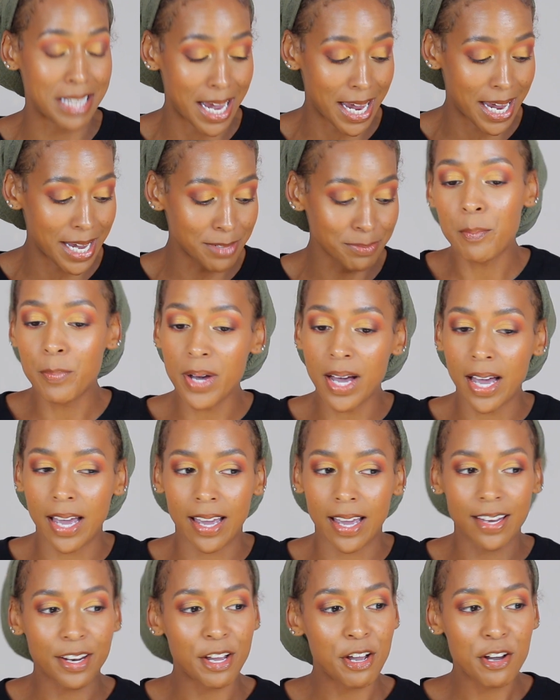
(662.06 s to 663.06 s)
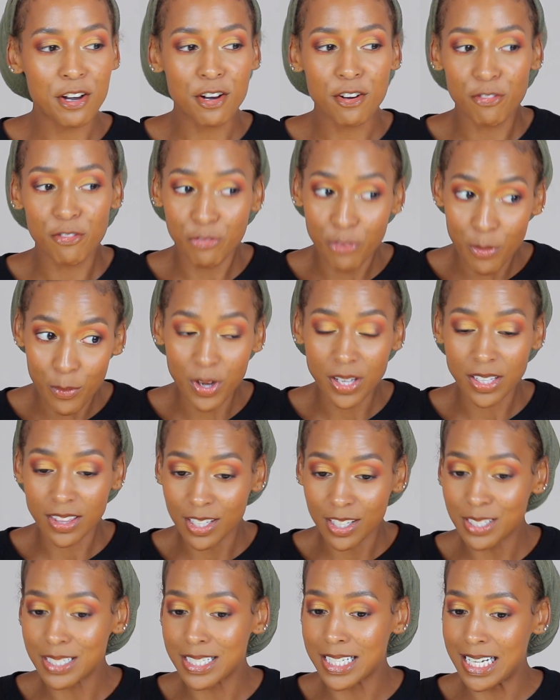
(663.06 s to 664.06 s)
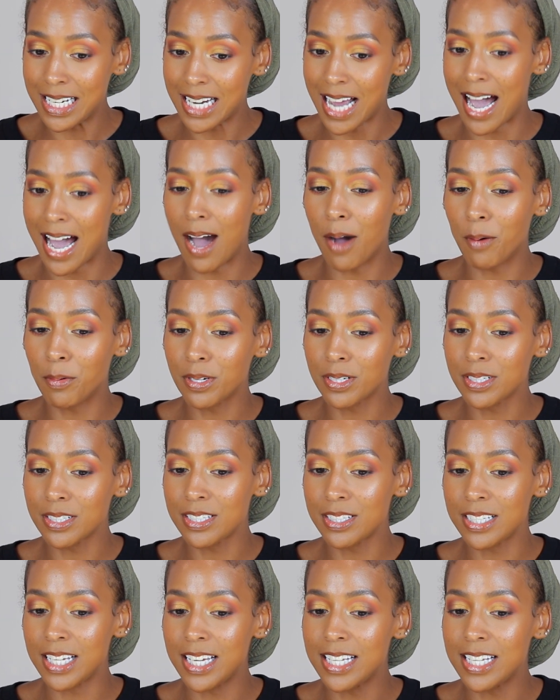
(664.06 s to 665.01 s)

day. But for 13 hours,